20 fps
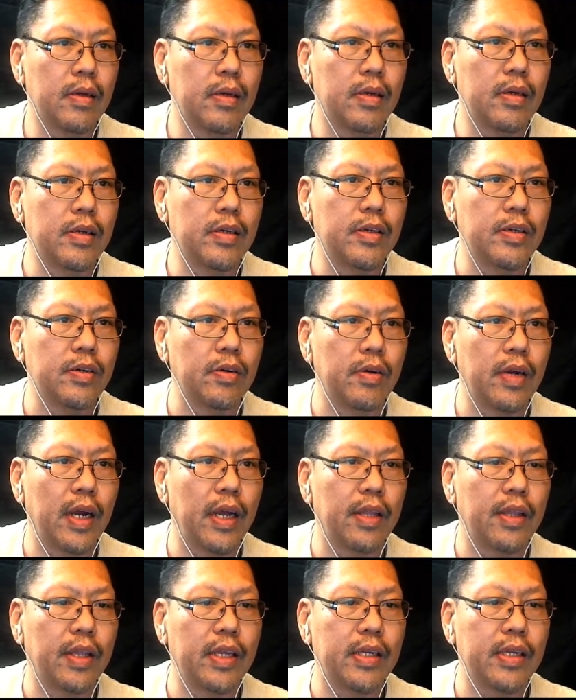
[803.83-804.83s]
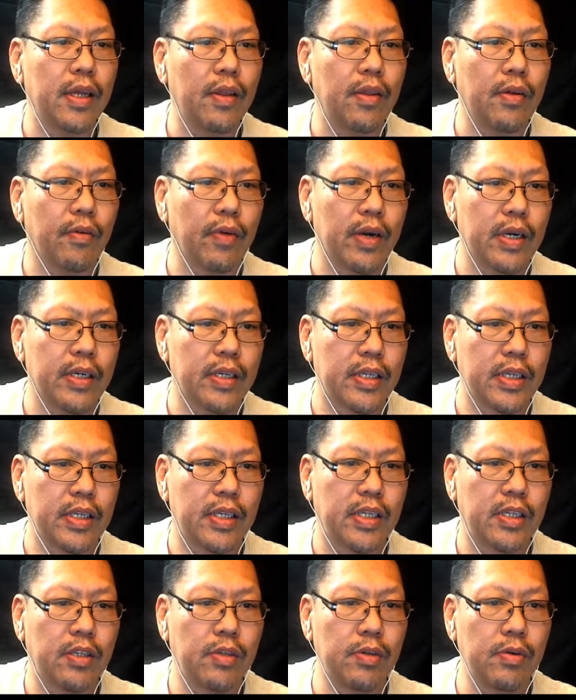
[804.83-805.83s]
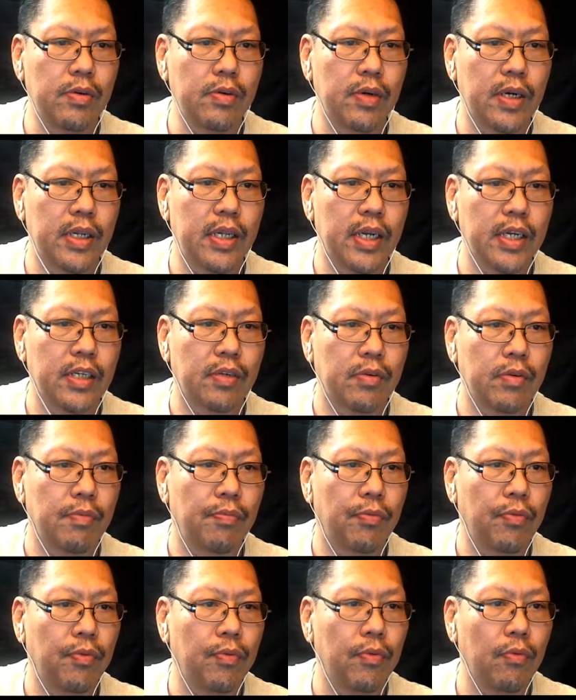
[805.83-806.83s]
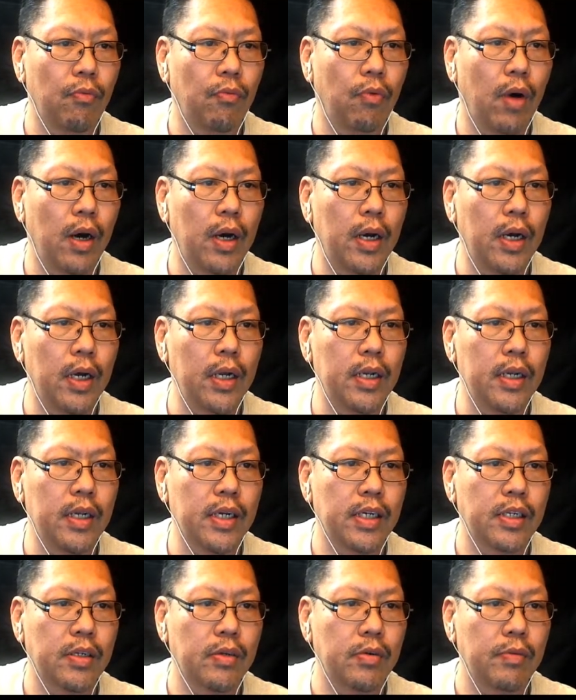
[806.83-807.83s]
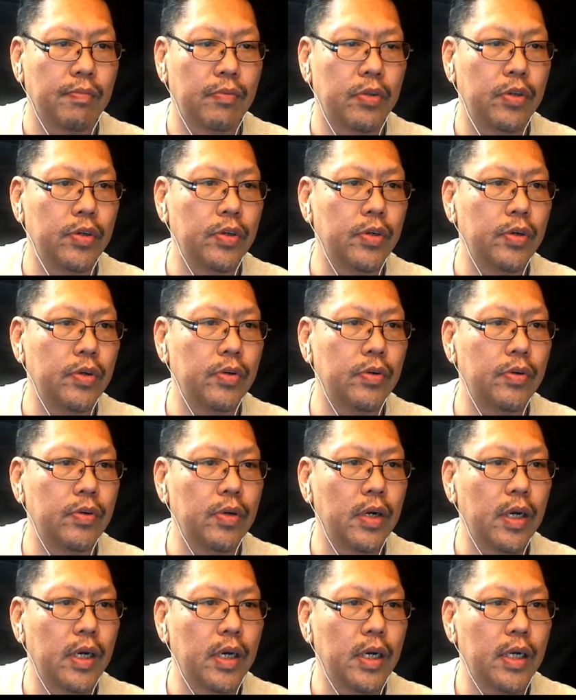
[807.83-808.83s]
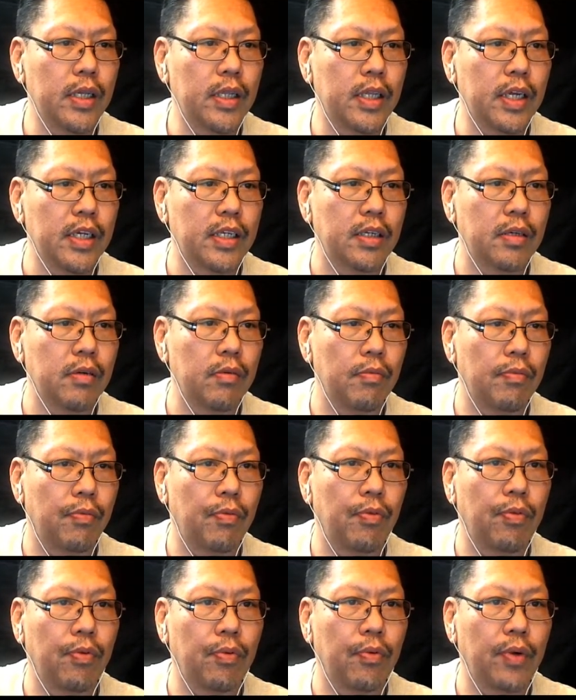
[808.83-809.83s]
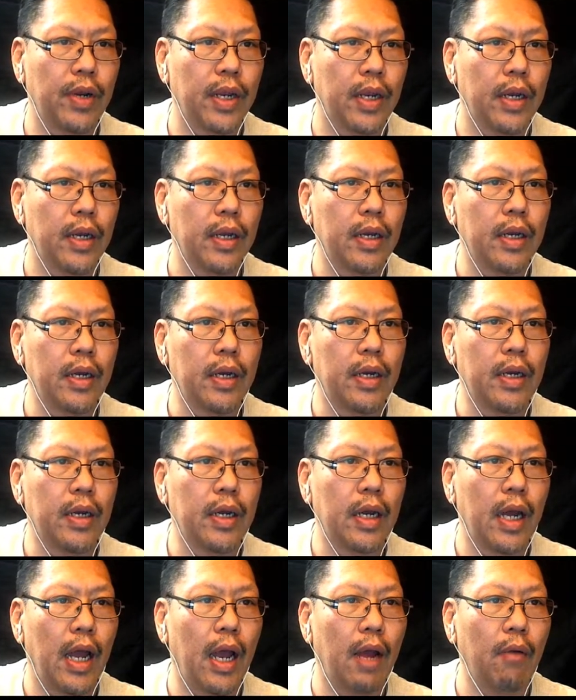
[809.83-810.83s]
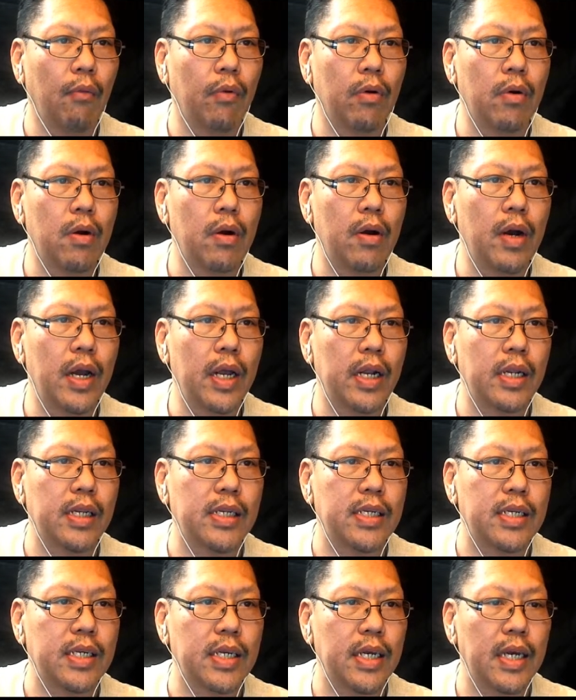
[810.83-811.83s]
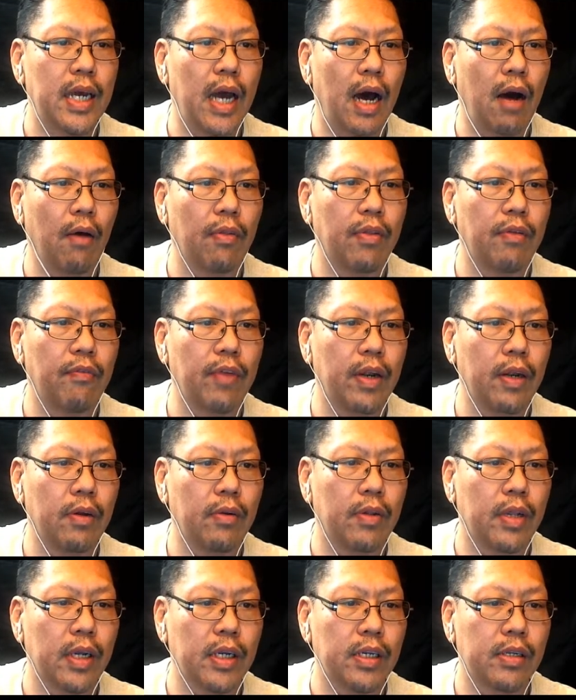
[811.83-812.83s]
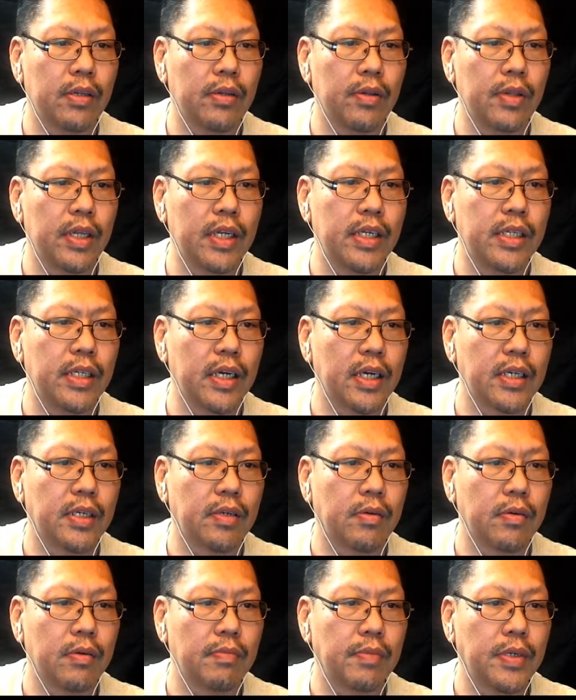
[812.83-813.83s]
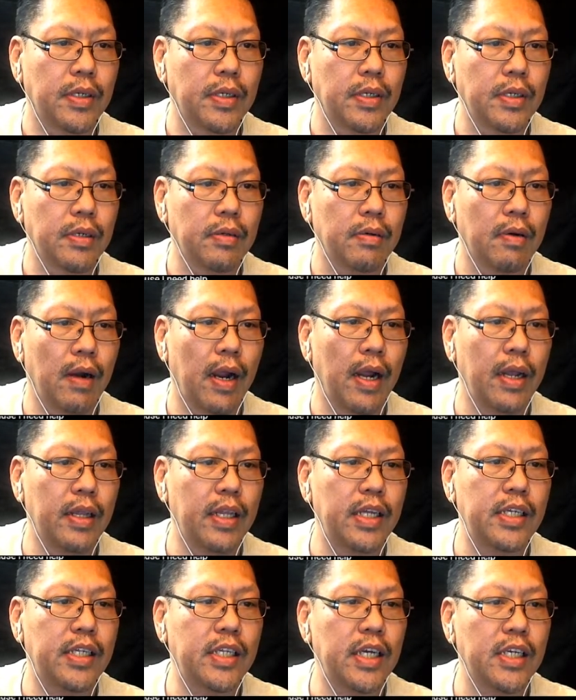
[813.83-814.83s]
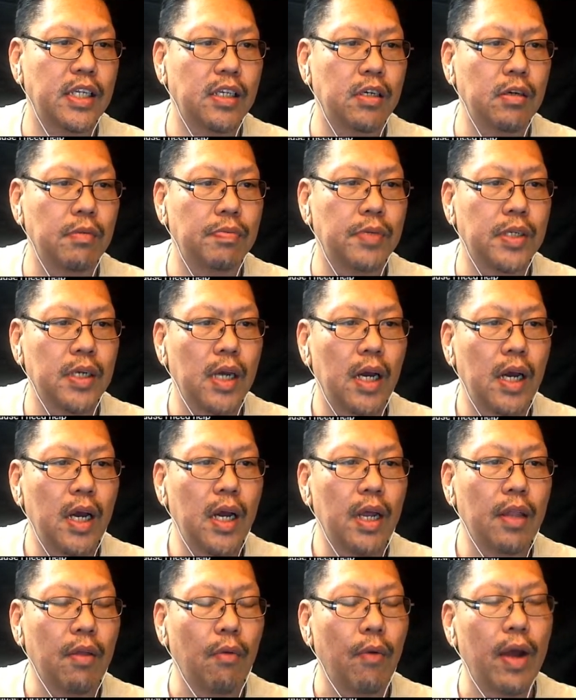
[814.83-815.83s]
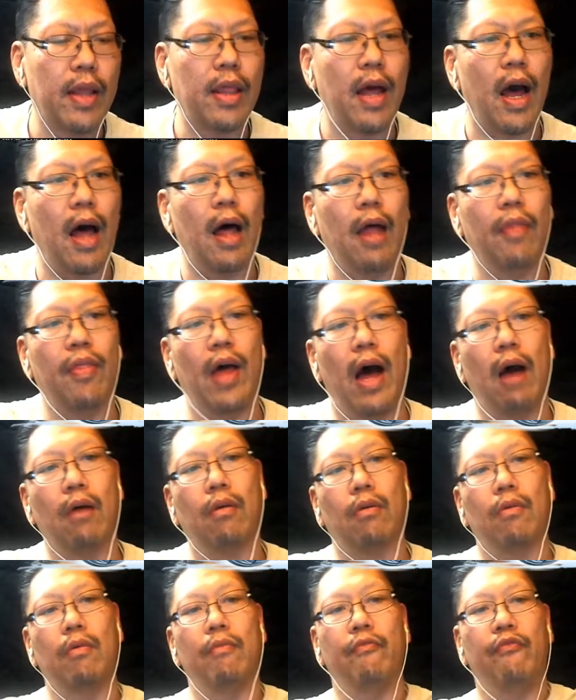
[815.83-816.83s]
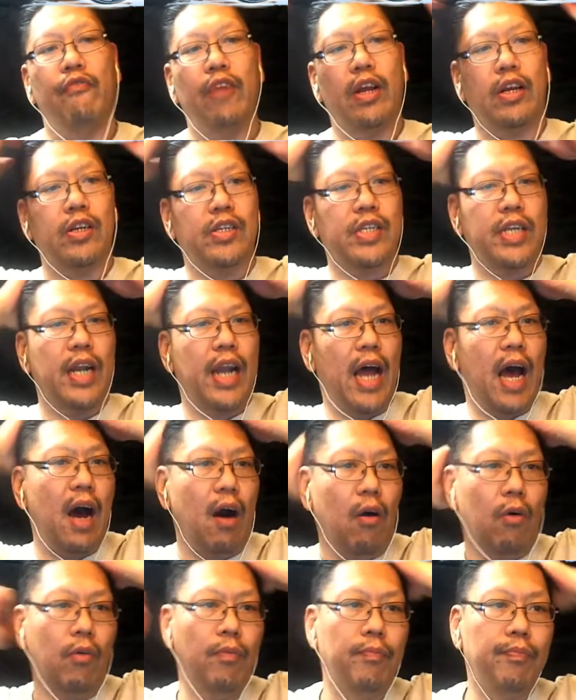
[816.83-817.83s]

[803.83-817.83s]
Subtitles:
Show it as these other ways. Let's do a test group 1, test group 2, test group 3. And we'll go ahead and see how the video does to these test groups, right? And these test groups, the way that the algorithm figures it out